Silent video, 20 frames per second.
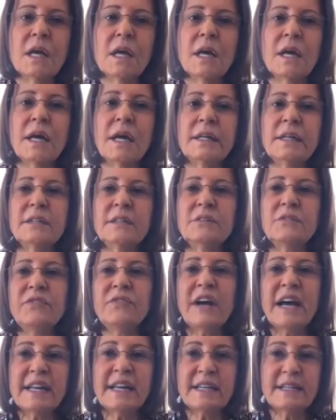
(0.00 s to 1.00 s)
And it
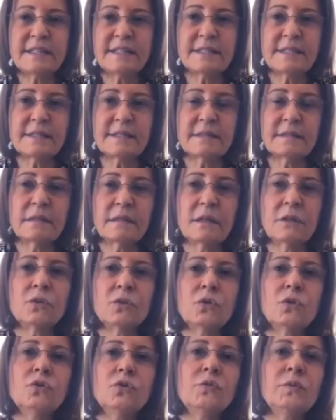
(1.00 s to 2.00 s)
varies. It
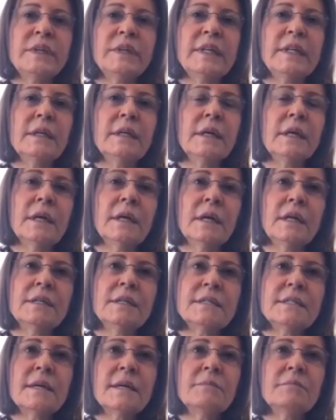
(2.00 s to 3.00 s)
could be in
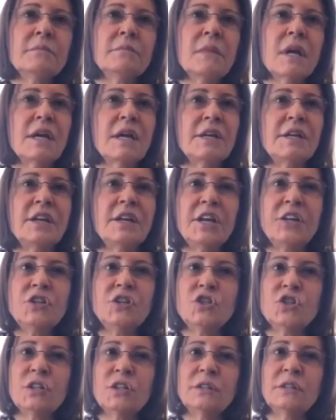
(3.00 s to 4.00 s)
some
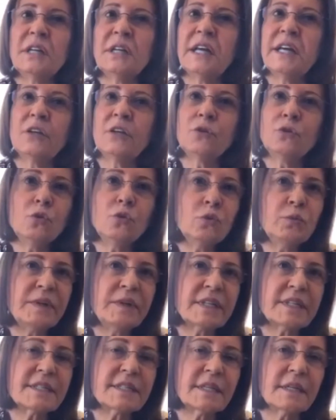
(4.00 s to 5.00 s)
nation like two
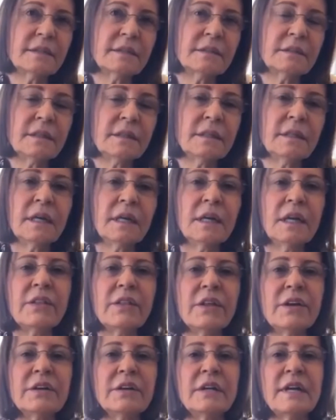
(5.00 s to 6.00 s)
percent, in
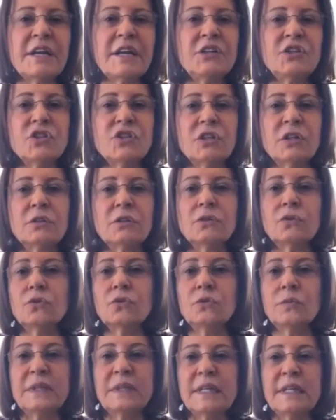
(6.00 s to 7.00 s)
another nation
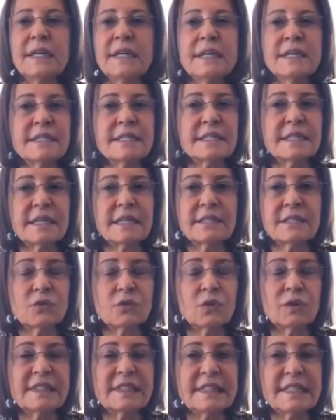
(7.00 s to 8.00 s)
could be six,
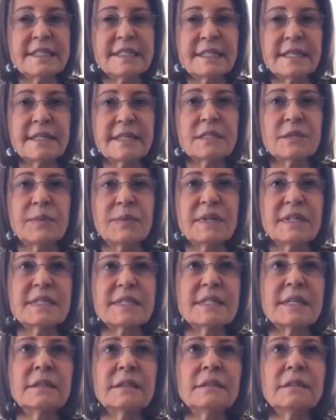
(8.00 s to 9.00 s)
twenty-six
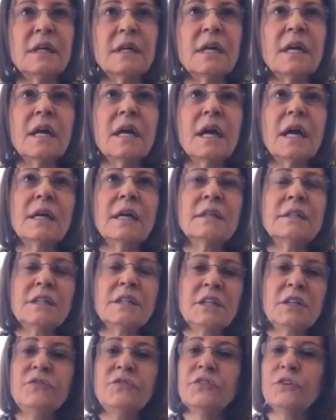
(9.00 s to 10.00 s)
percent and
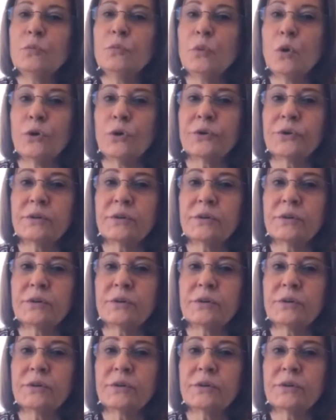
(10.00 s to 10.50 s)
even more.